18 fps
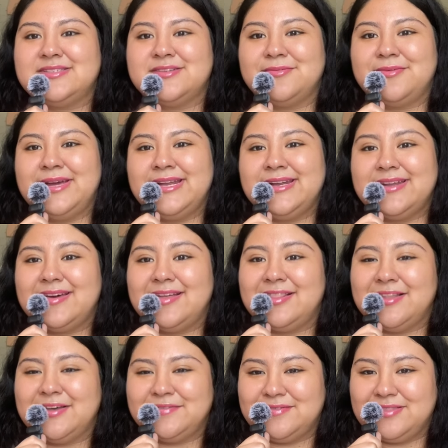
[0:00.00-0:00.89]
to write a
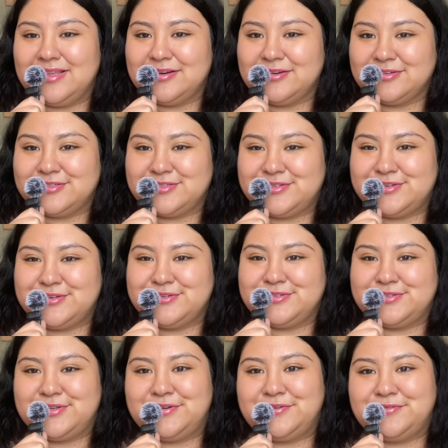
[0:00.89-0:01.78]
love letter to
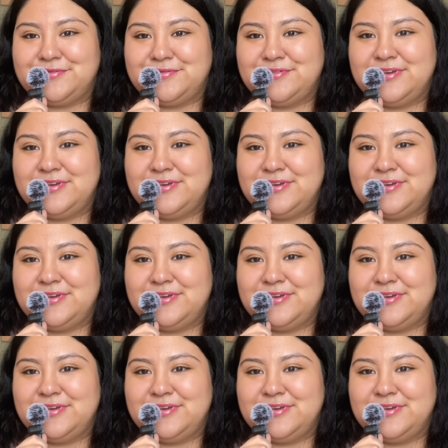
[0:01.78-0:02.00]
yourself.